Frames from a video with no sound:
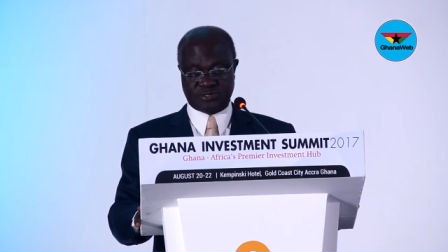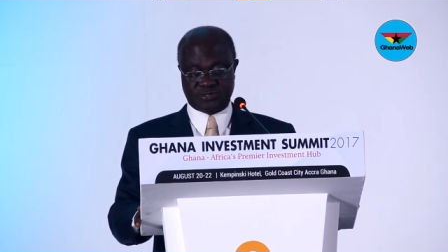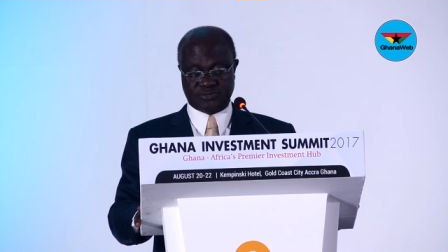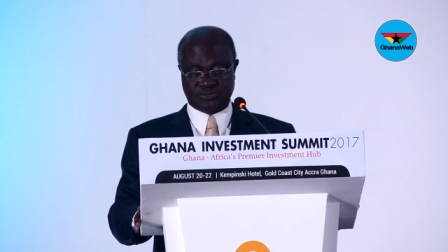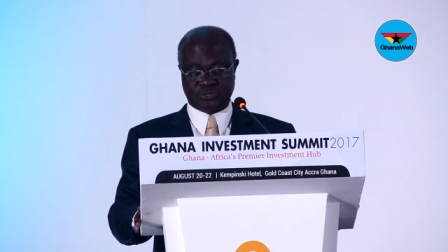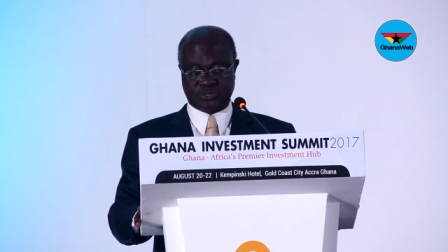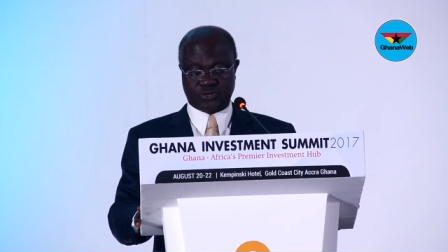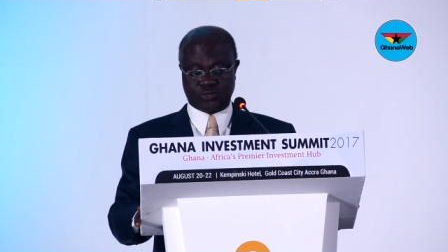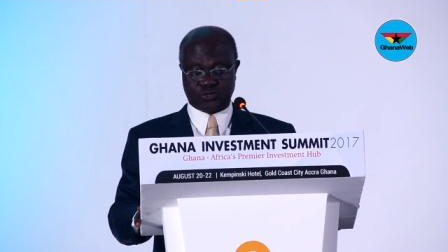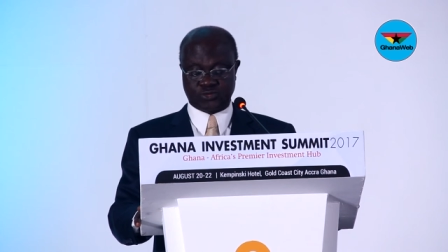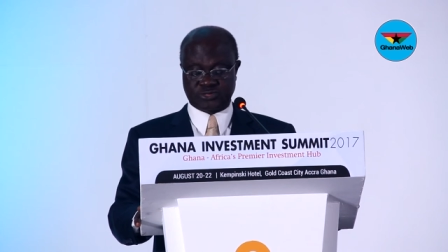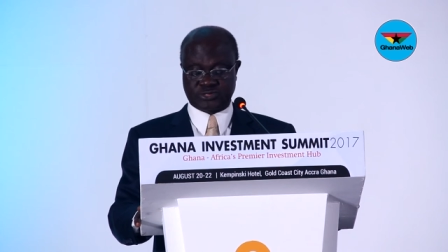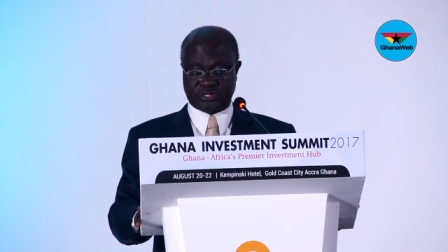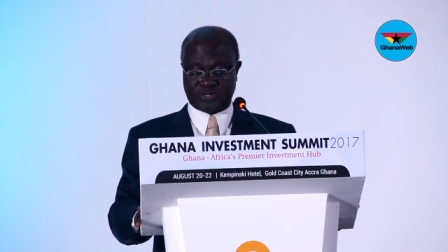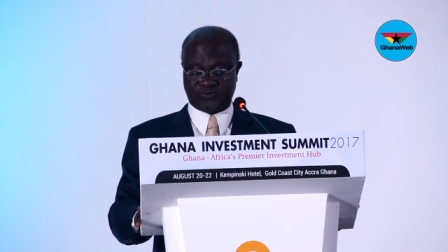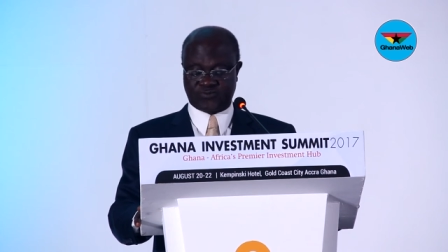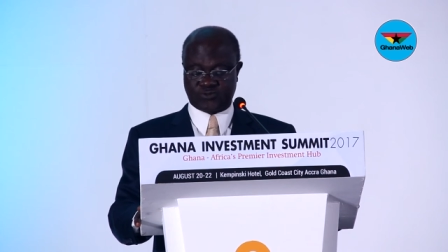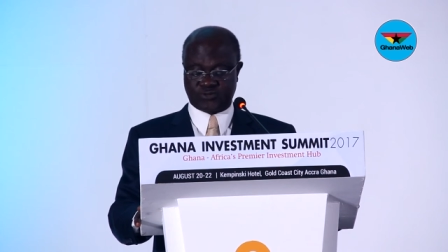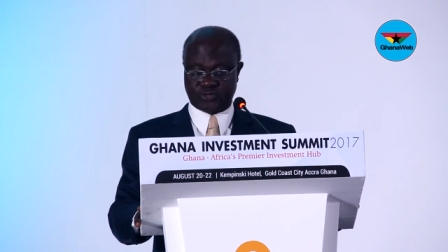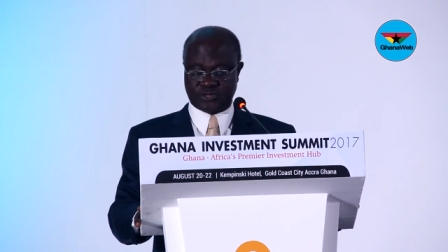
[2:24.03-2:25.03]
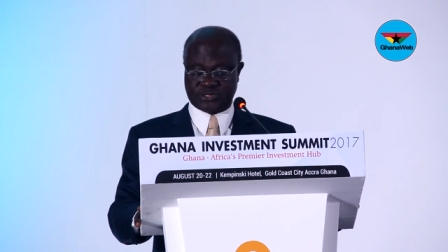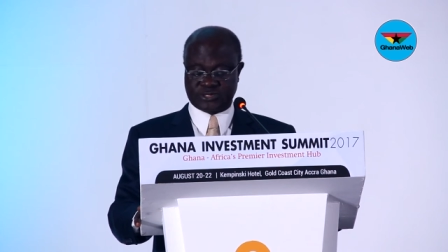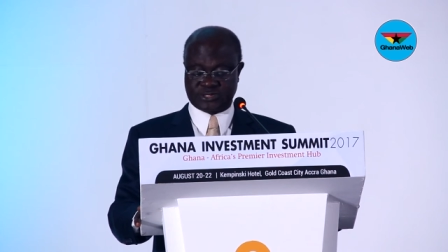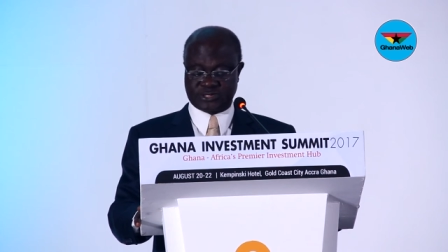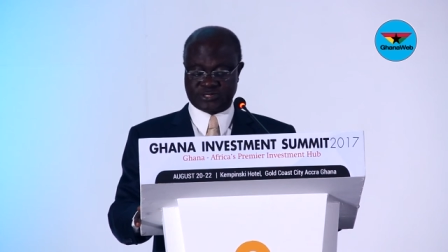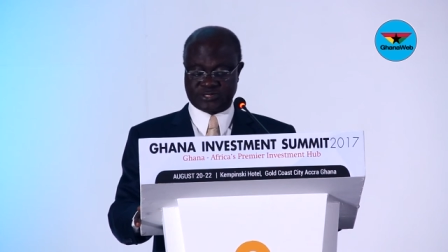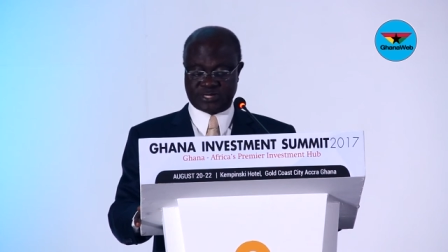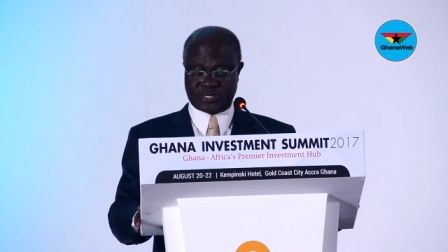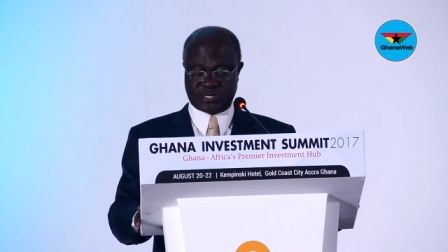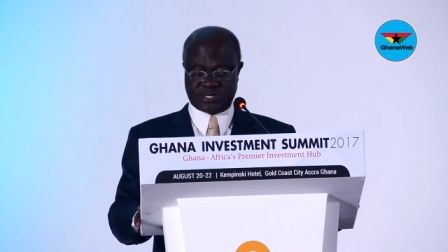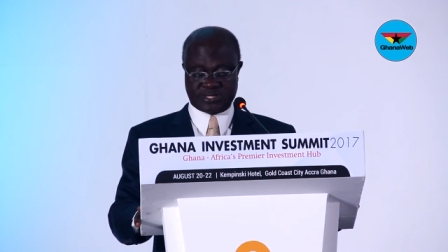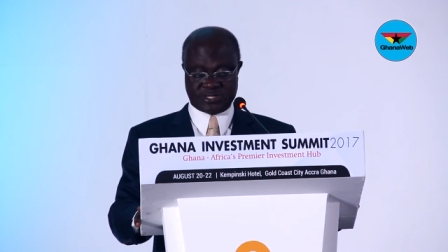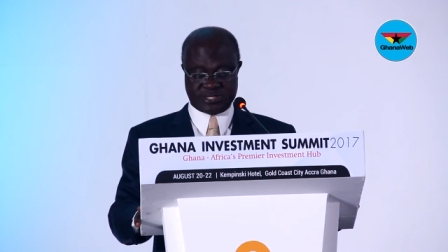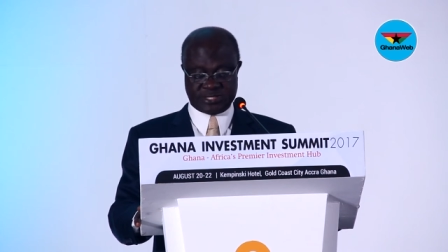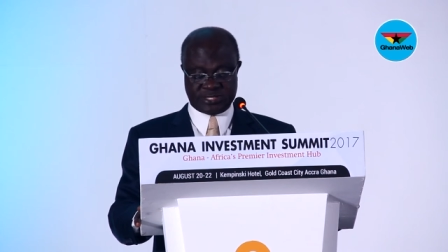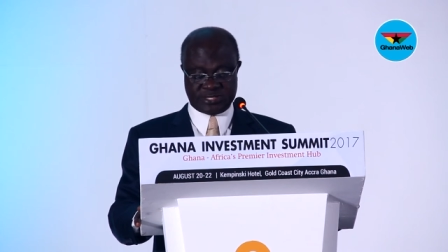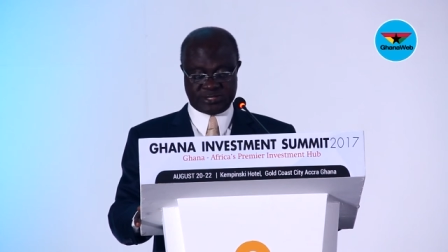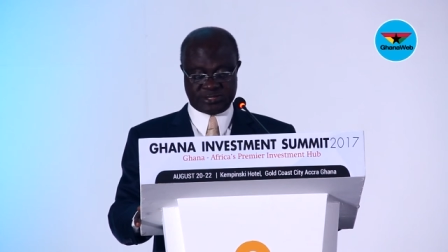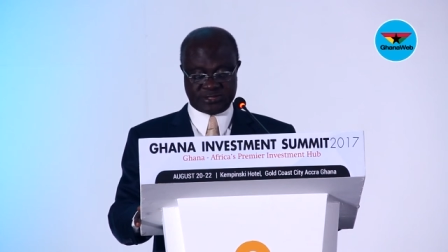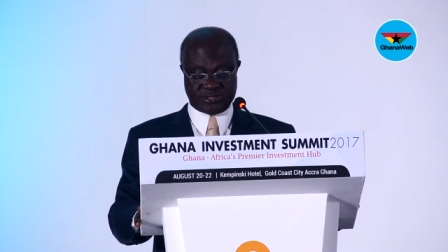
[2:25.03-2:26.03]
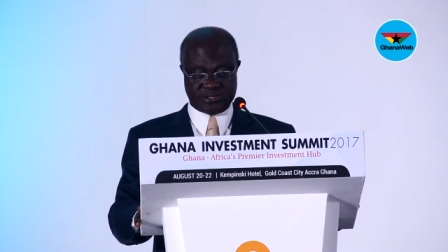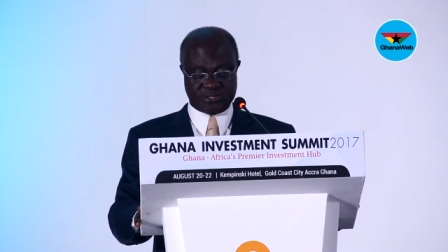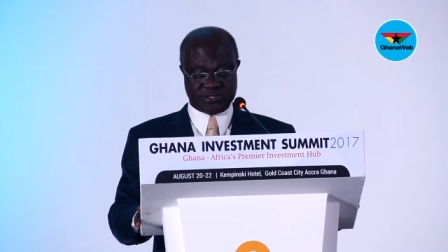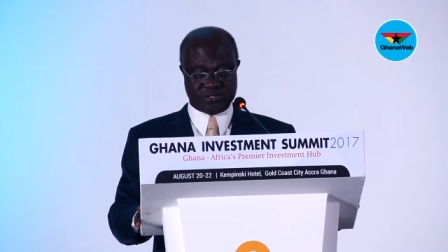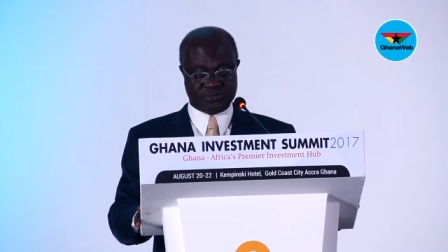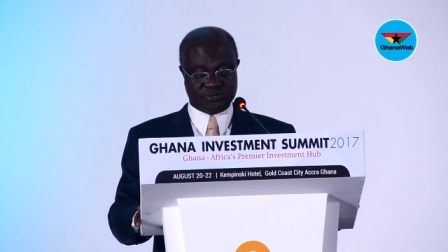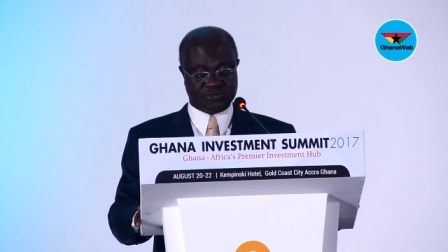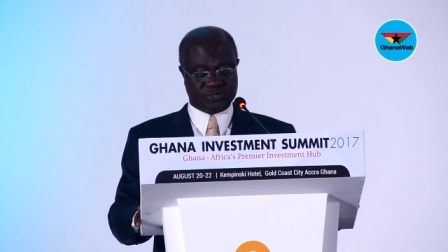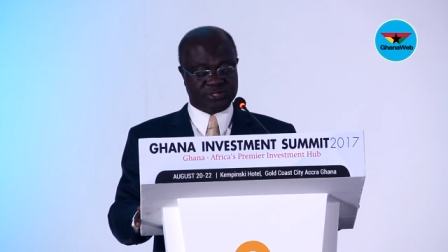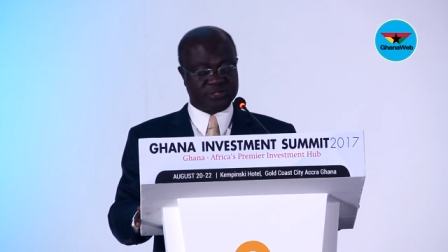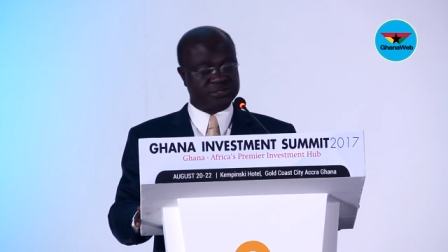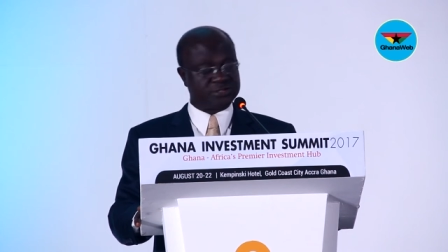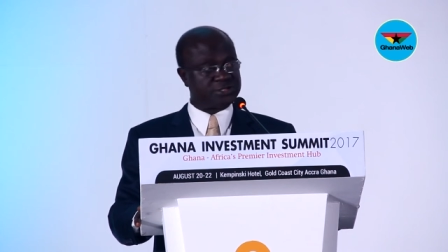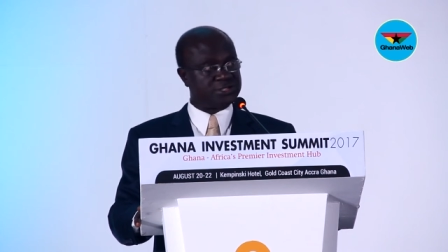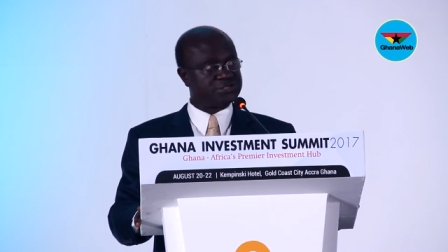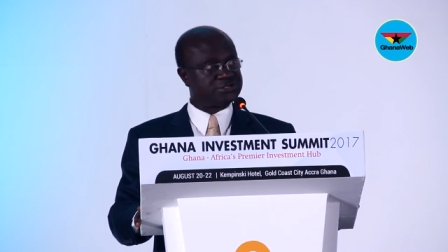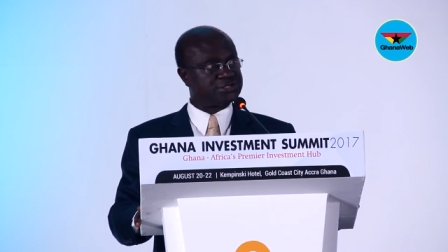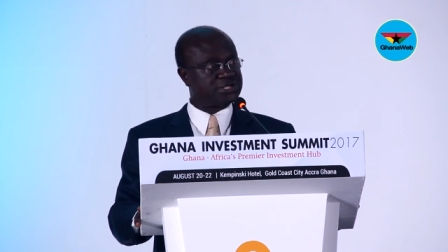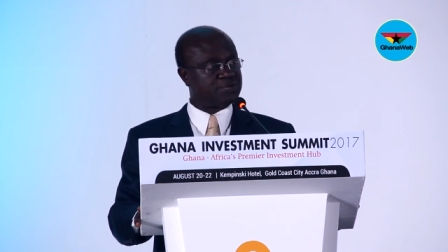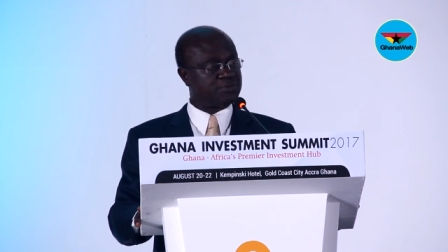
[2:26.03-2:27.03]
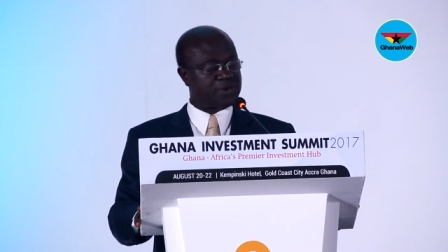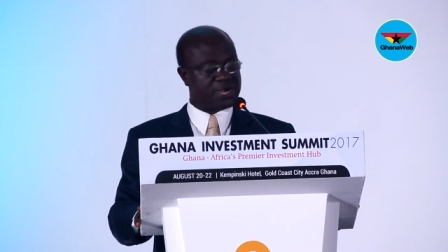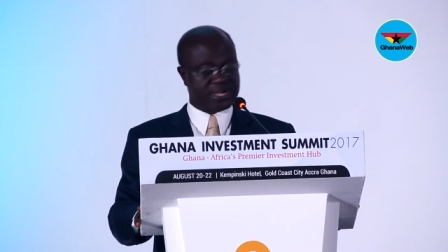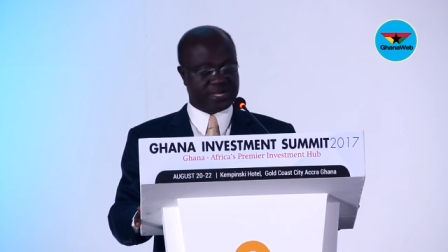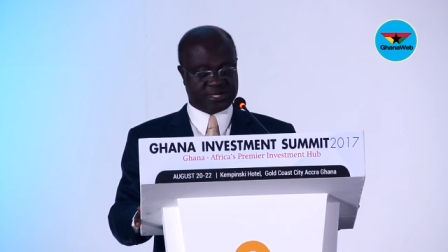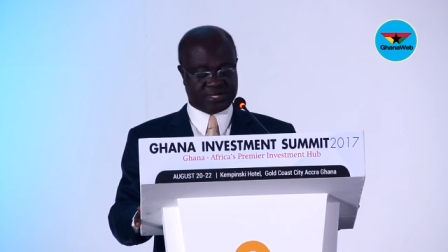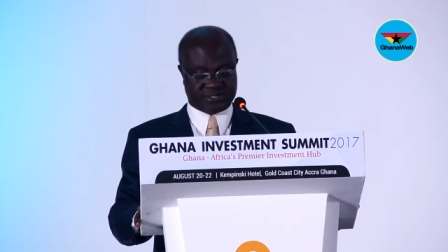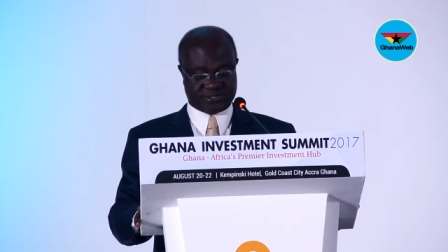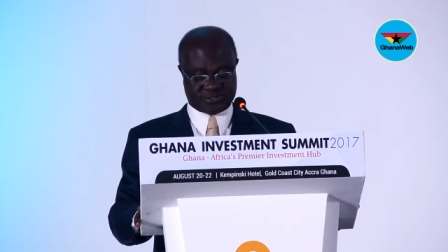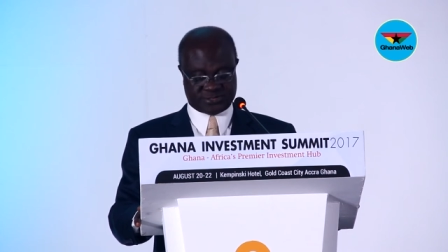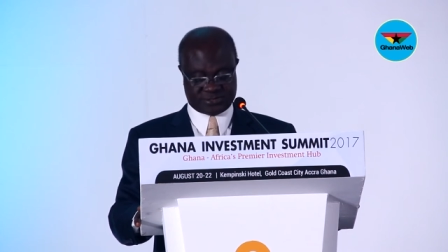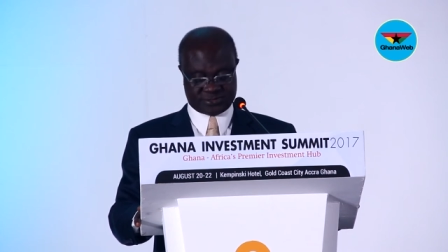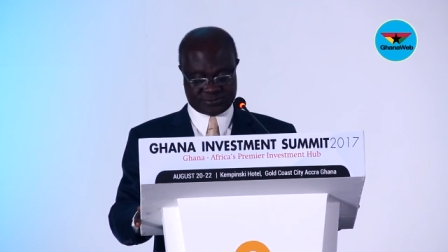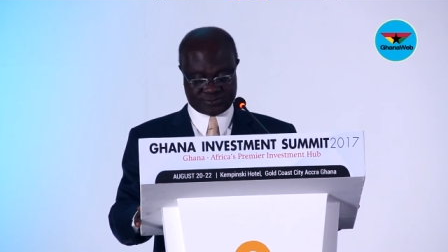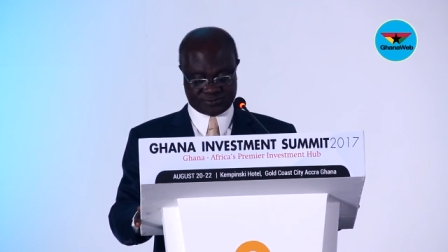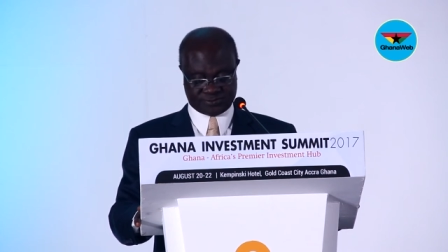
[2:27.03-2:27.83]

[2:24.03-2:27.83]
to the coastal frontiers and indeed to the international markets